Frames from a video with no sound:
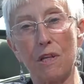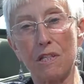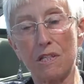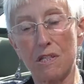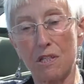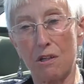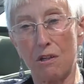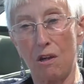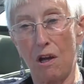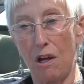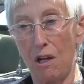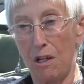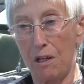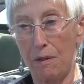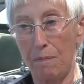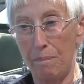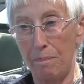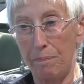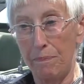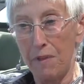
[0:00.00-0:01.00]
it's a
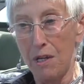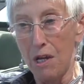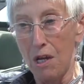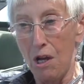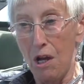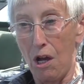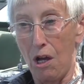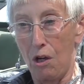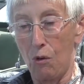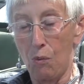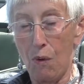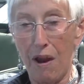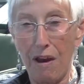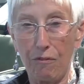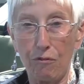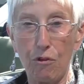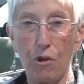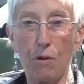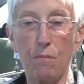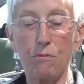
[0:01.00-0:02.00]
wet
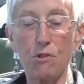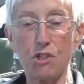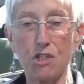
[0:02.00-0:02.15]
room,